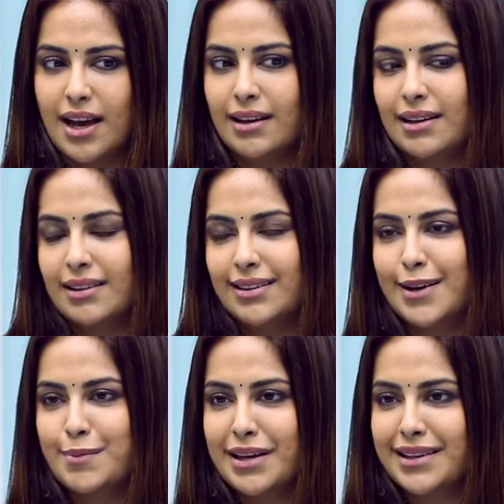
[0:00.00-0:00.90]
And I think
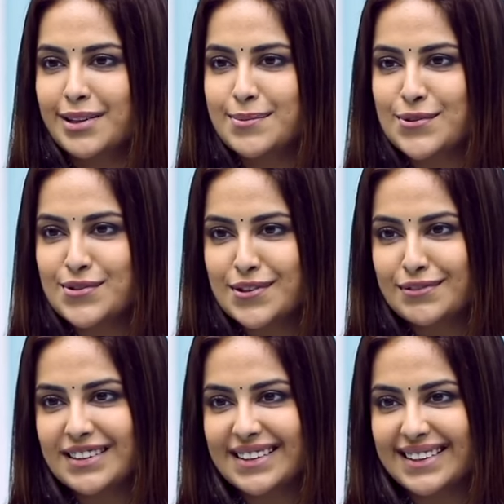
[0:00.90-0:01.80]
they are making the most
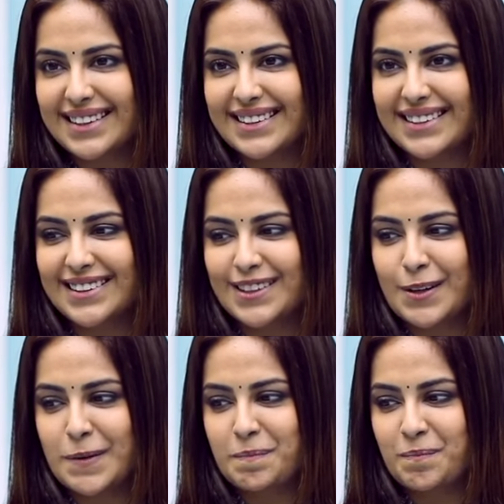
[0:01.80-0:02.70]
of it. And
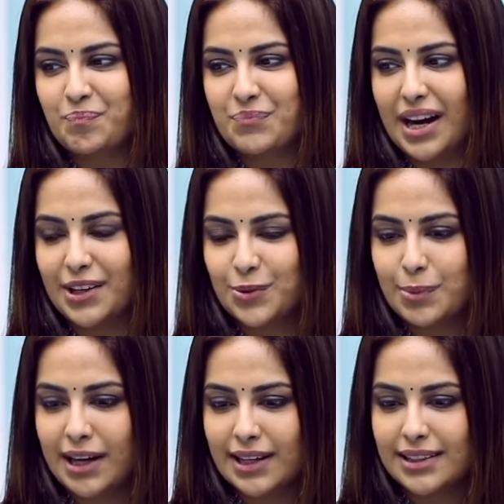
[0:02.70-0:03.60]
um, back to
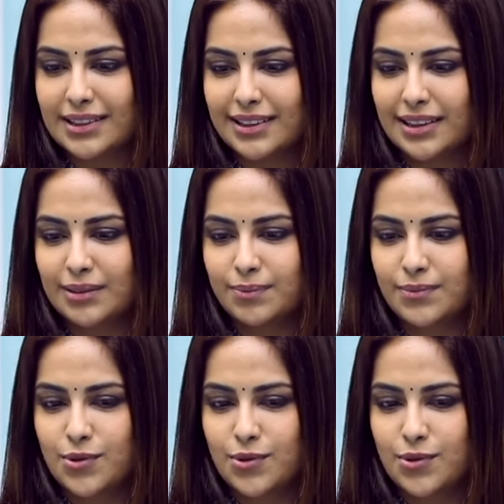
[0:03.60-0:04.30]
back, uh,